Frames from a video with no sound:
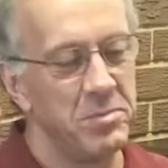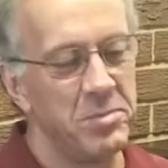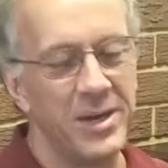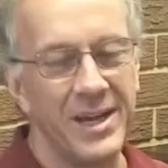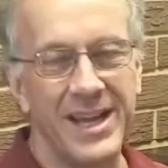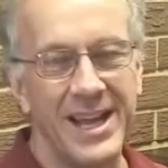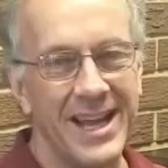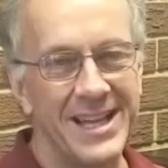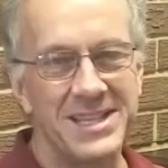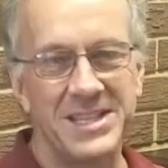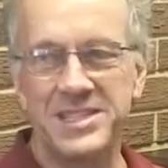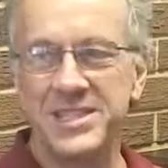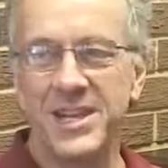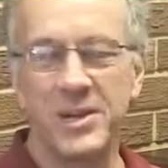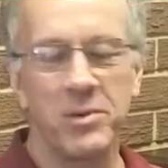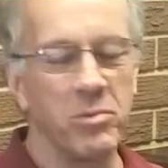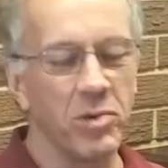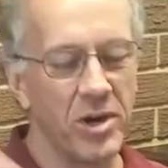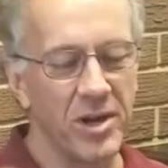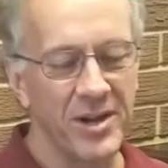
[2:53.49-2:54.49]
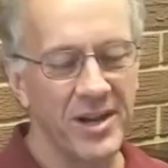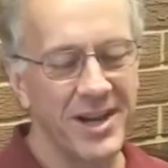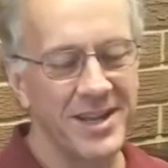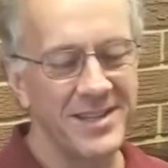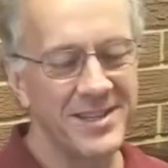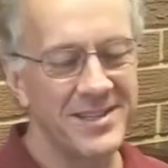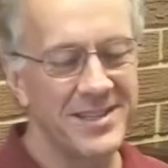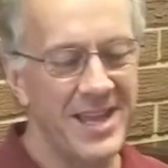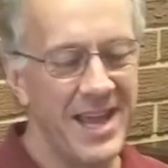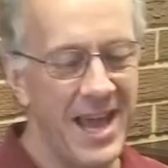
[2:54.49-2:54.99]
but I just take water
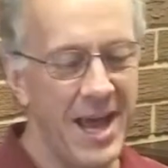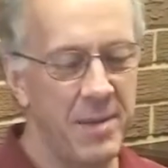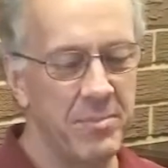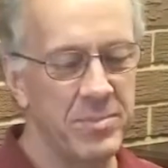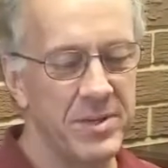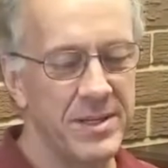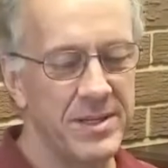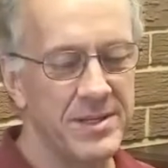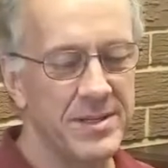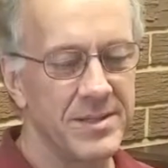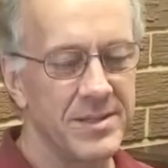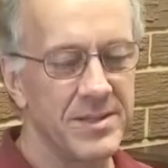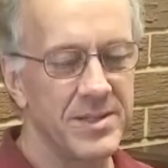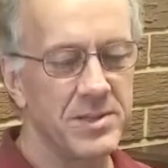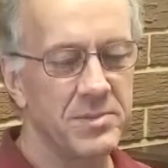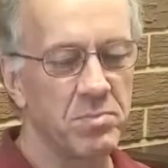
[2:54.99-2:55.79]
out of the tap and